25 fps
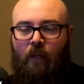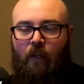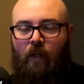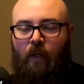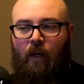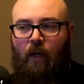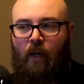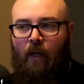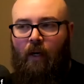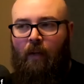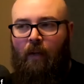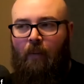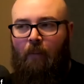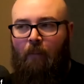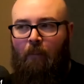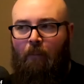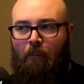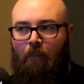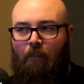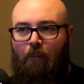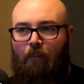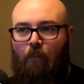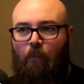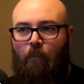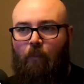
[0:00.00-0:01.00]
Um,
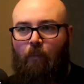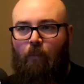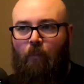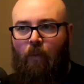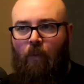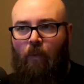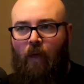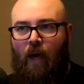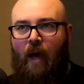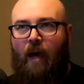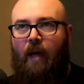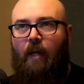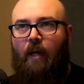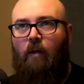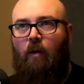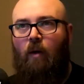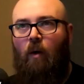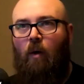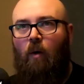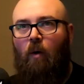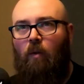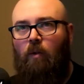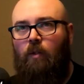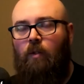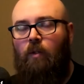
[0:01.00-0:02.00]
that
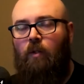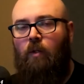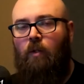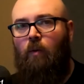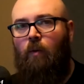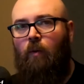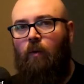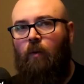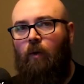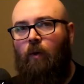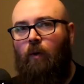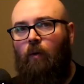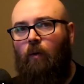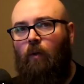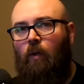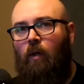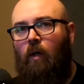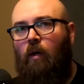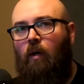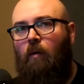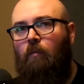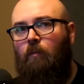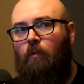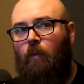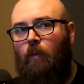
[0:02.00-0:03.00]
also though
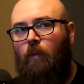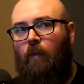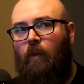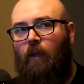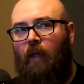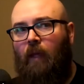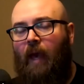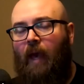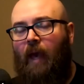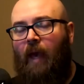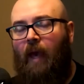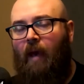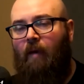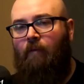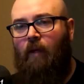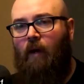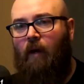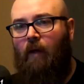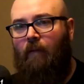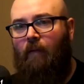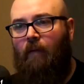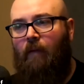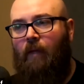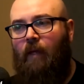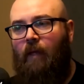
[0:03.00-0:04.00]
comes with the
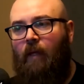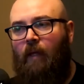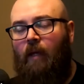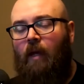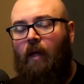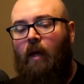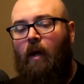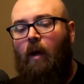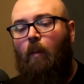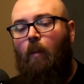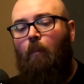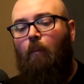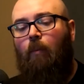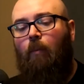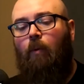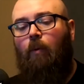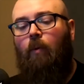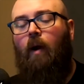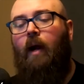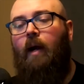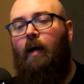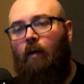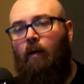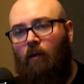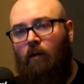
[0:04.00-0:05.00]
caveat that
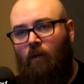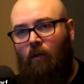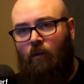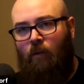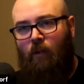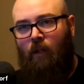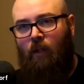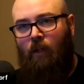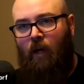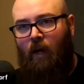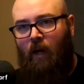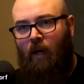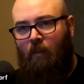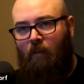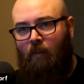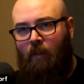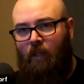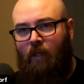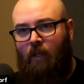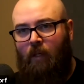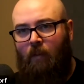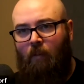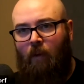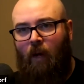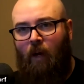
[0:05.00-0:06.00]
prior to going to
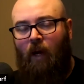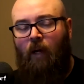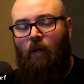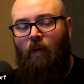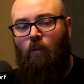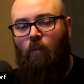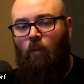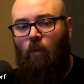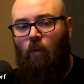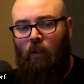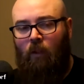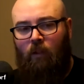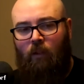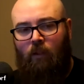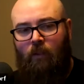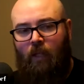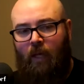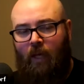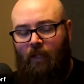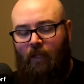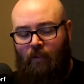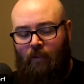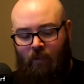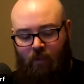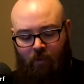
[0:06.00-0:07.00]
IBM, I had worked
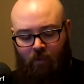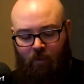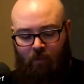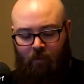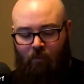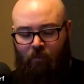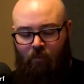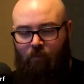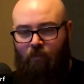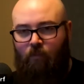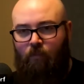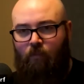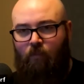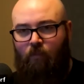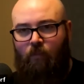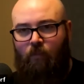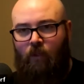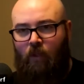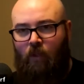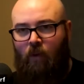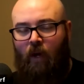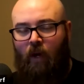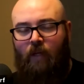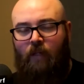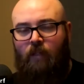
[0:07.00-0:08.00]

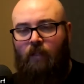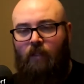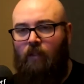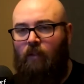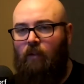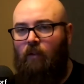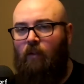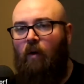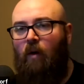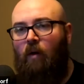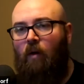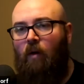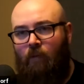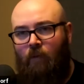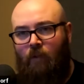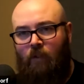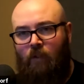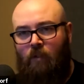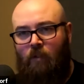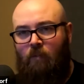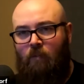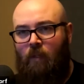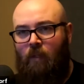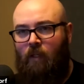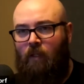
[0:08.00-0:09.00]
I'd done
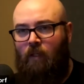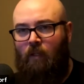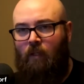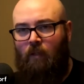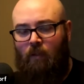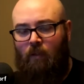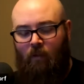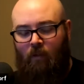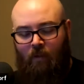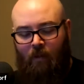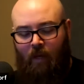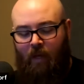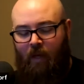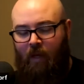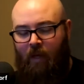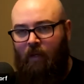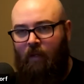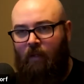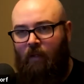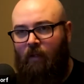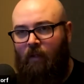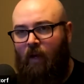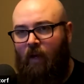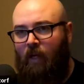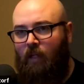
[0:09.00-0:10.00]
conference speaking
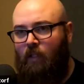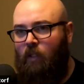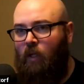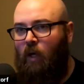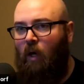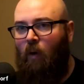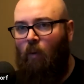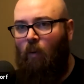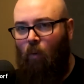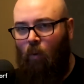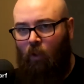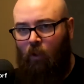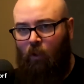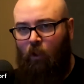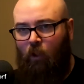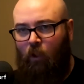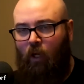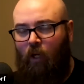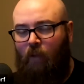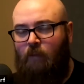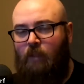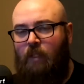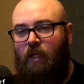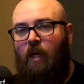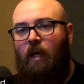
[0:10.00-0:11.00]
and I'd taught
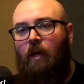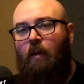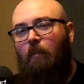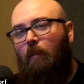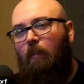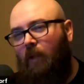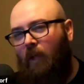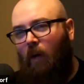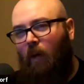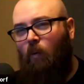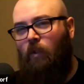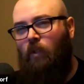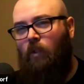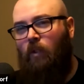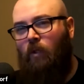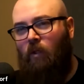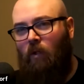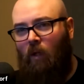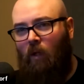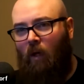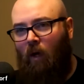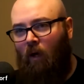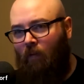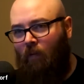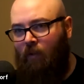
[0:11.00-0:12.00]
workshops, but that was
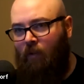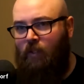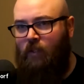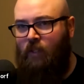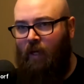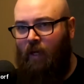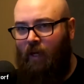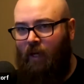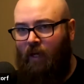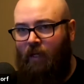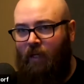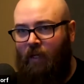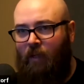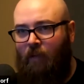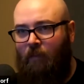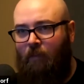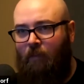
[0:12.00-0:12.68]
all on the side.